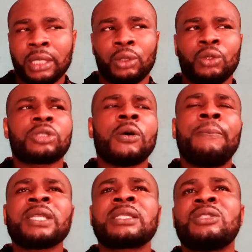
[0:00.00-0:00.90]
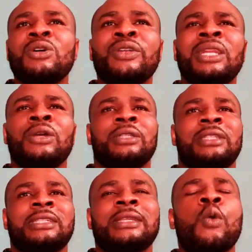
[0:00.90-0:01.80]
You know, some persons don't really
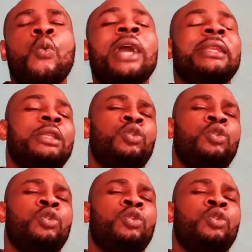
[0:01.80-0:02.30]
understand why they